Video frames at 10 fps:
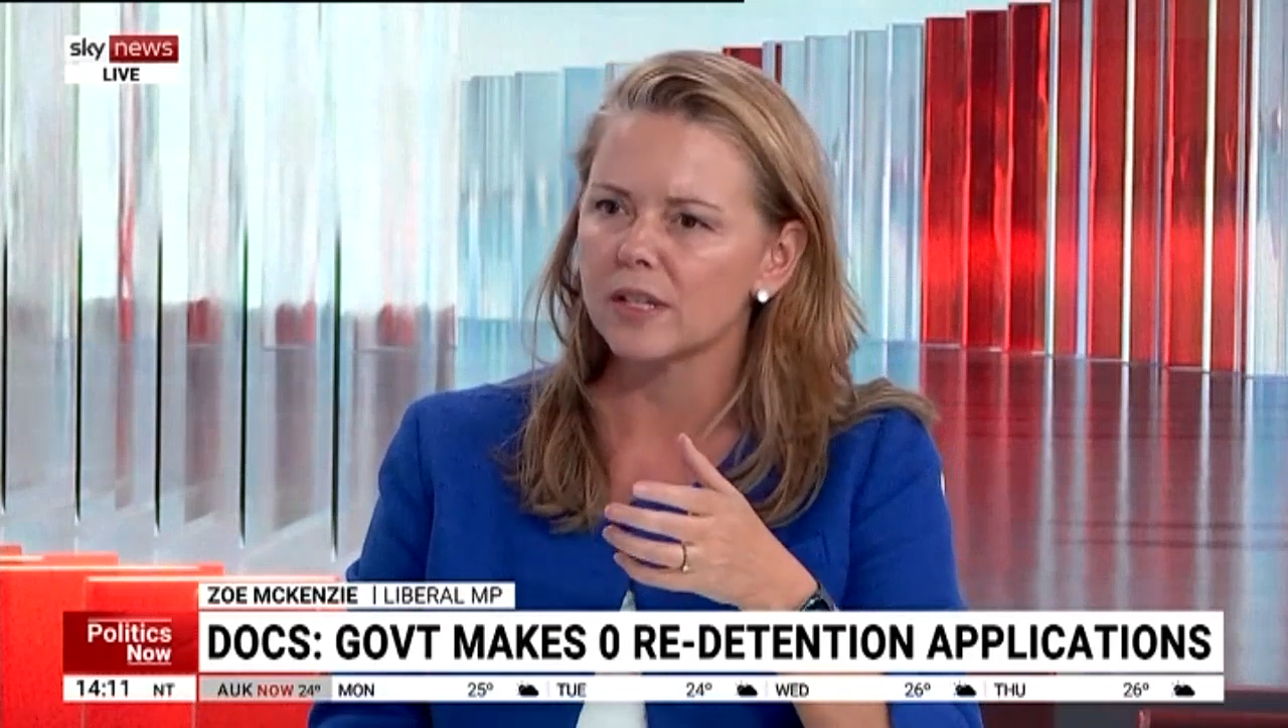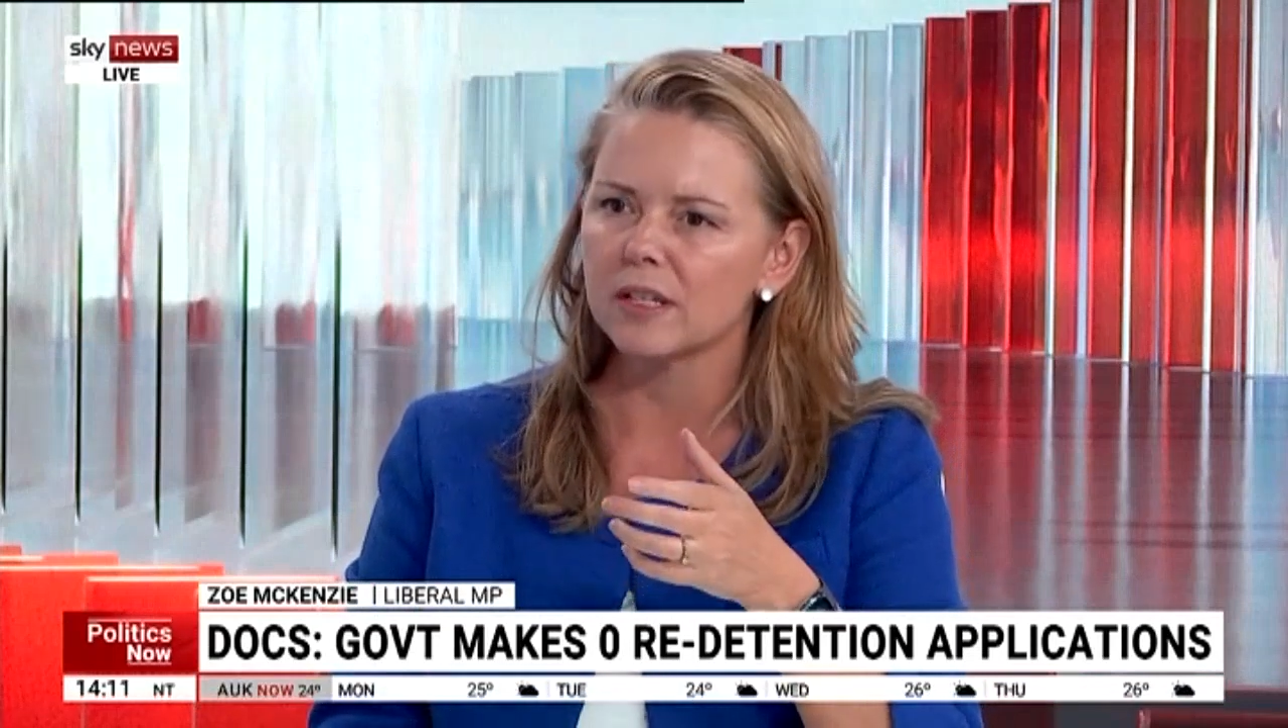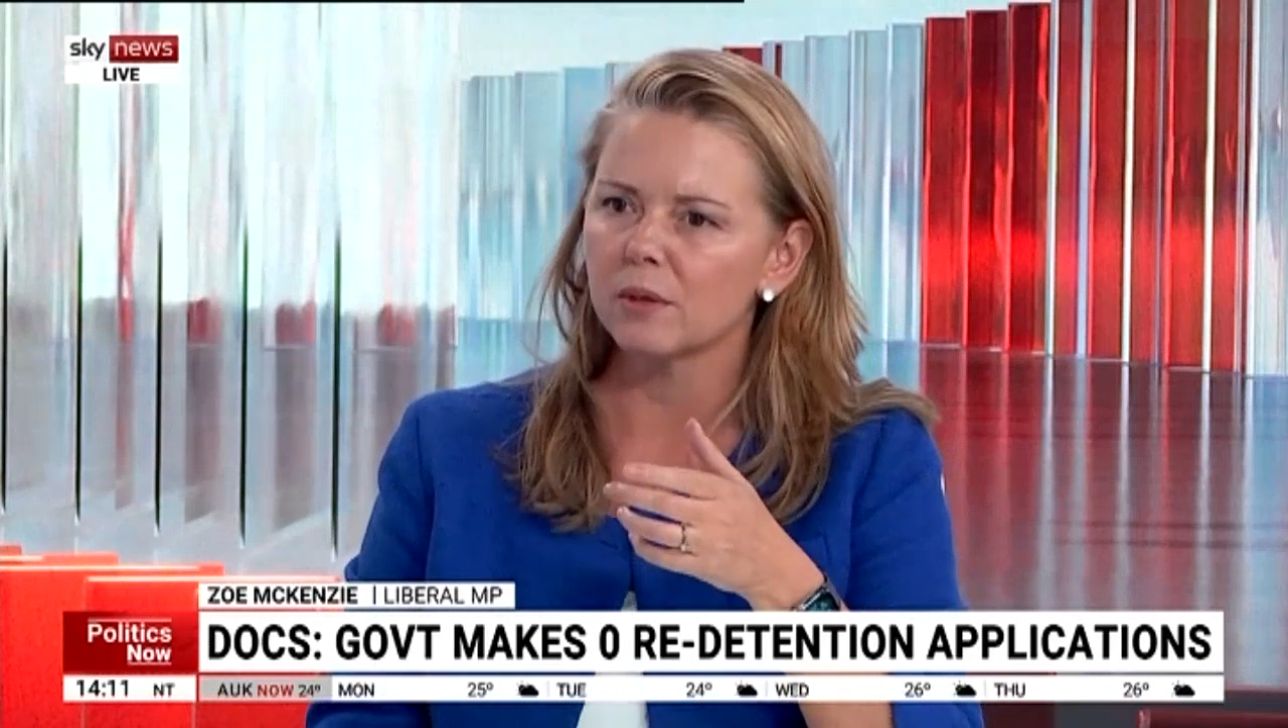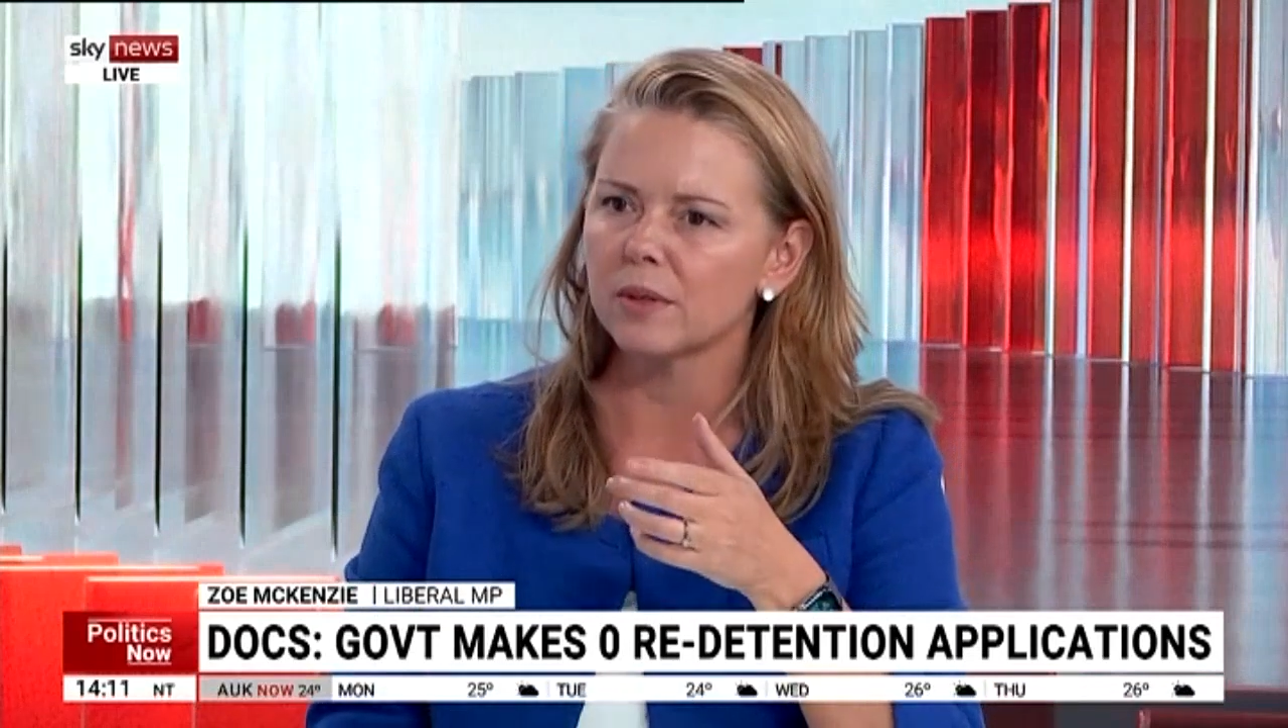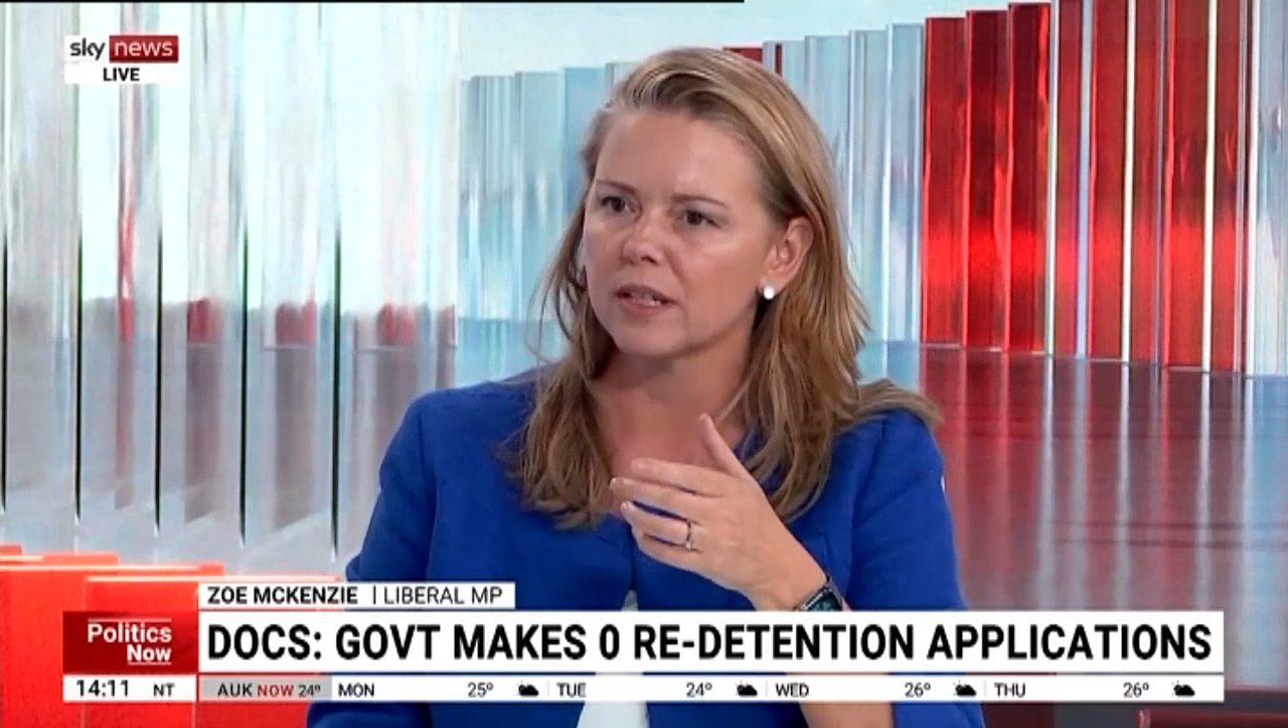
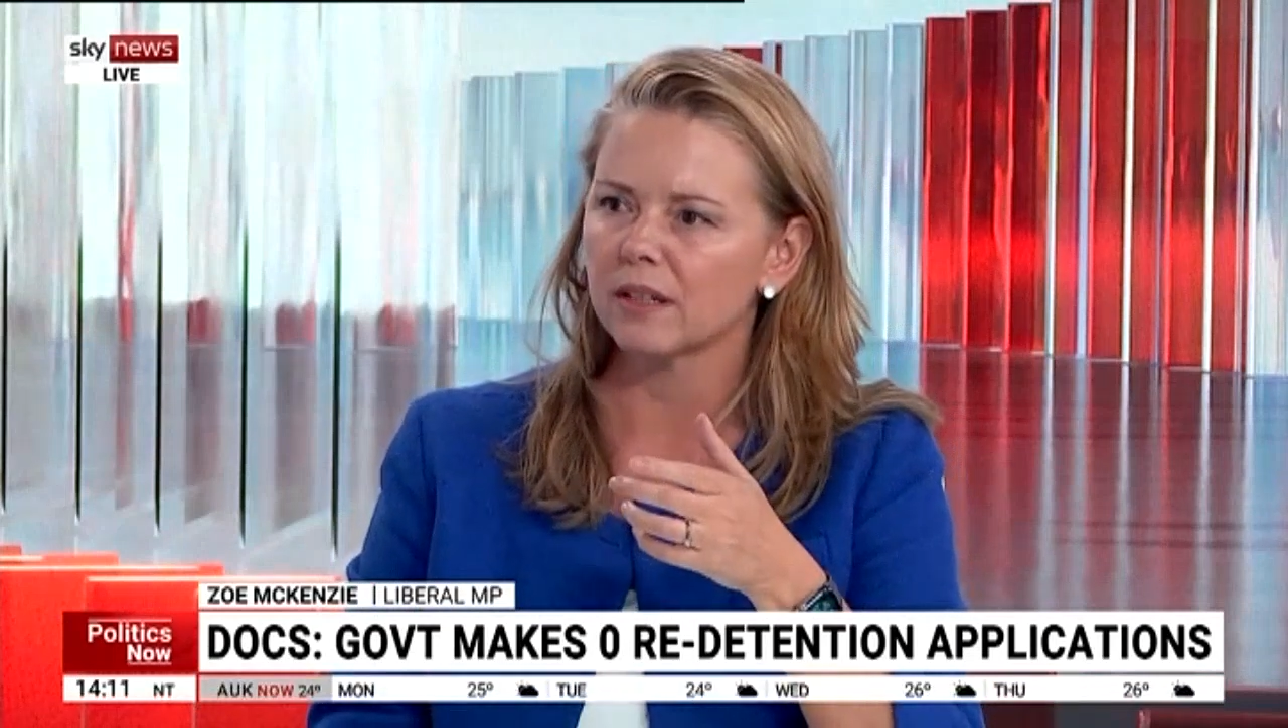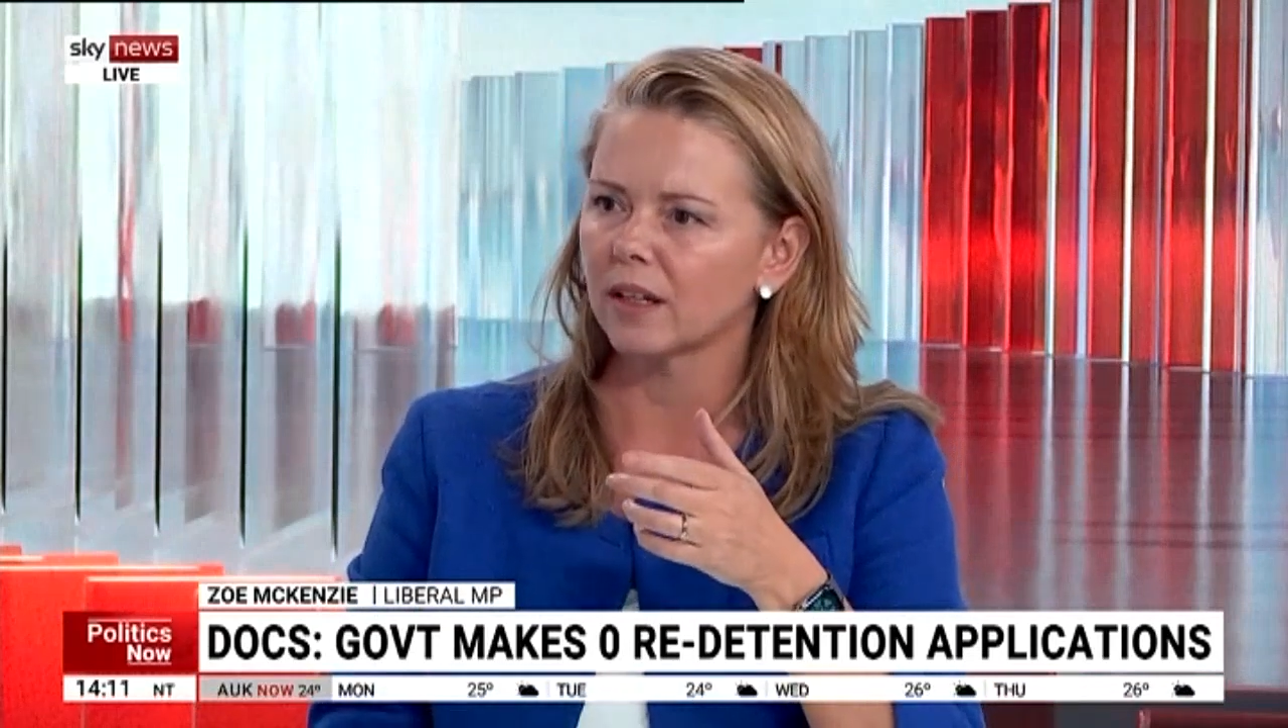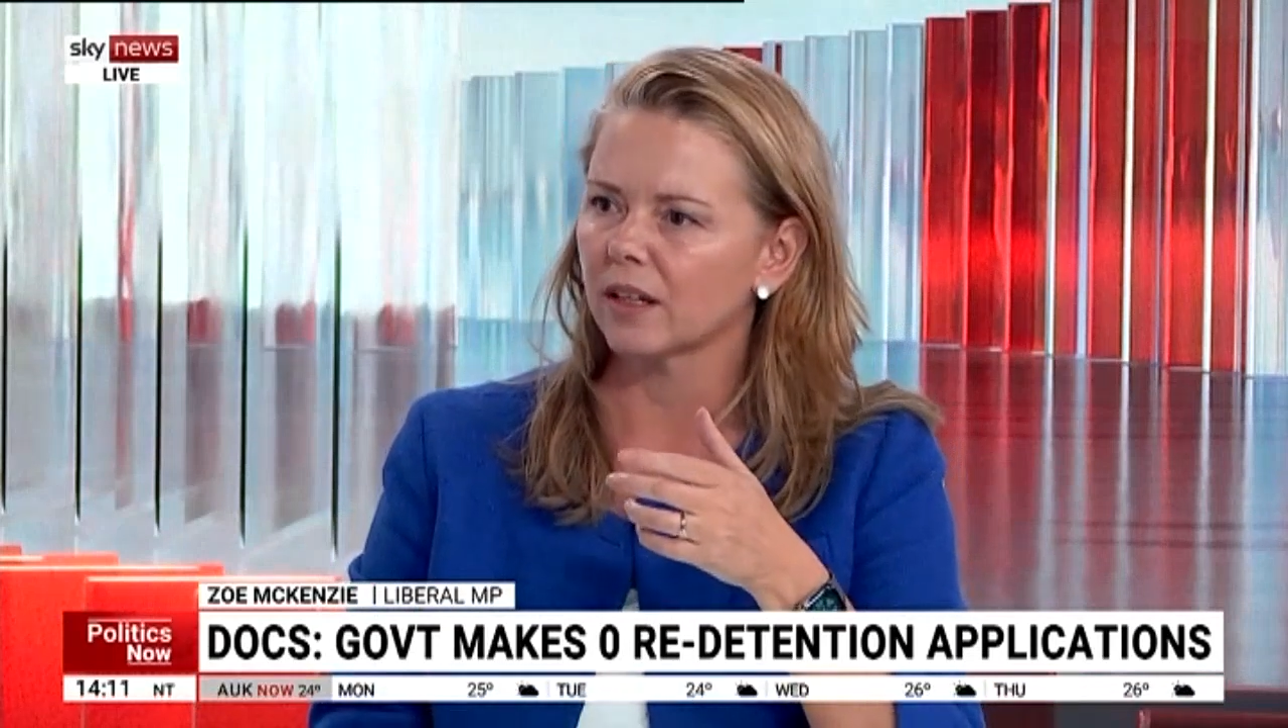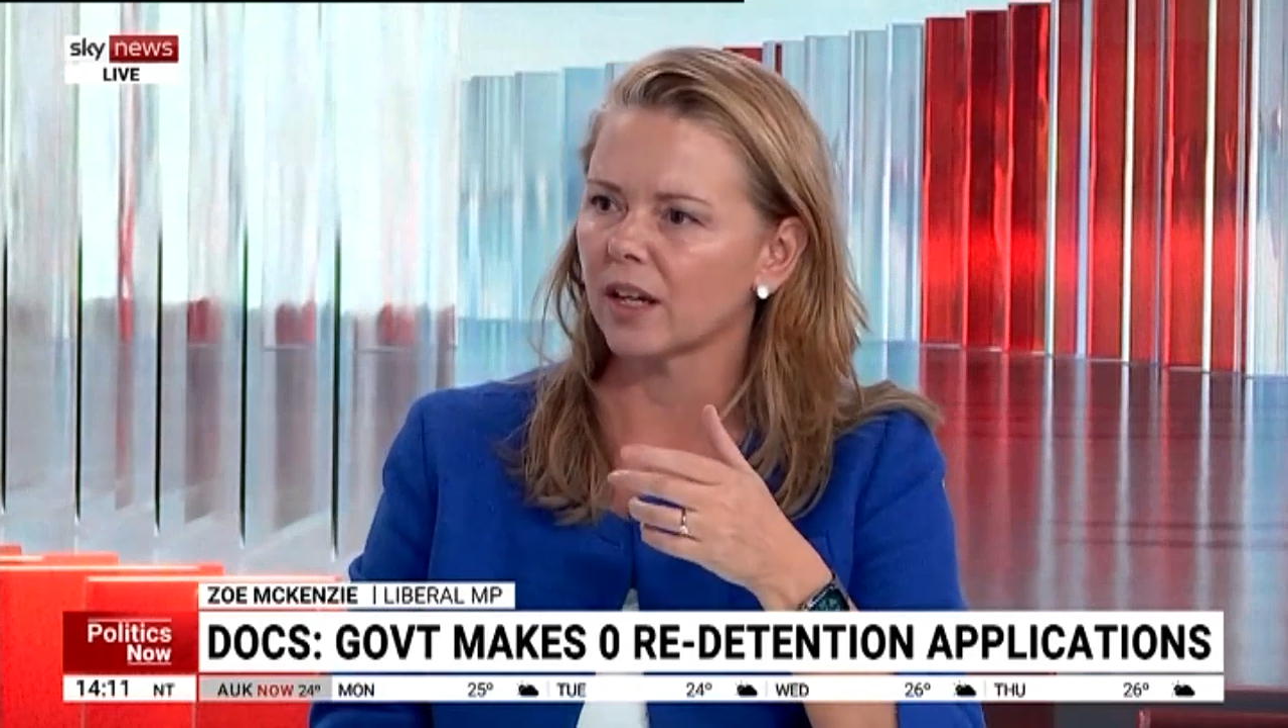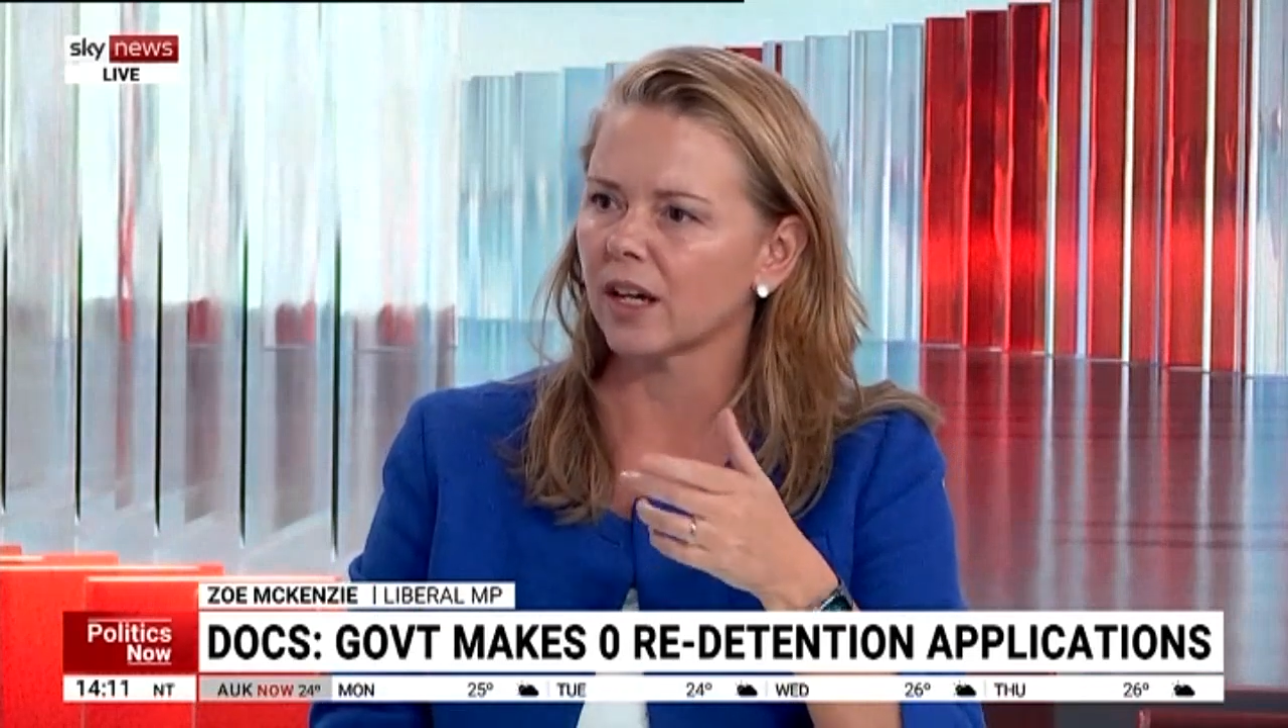there's always
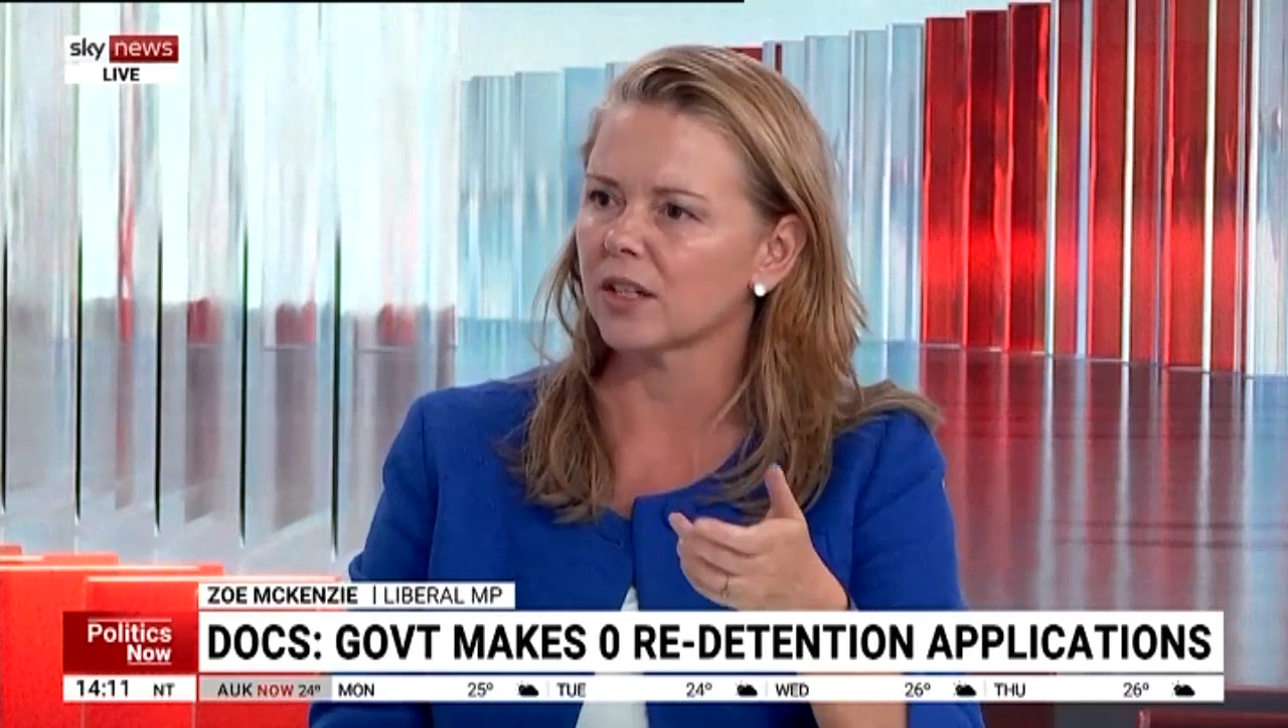a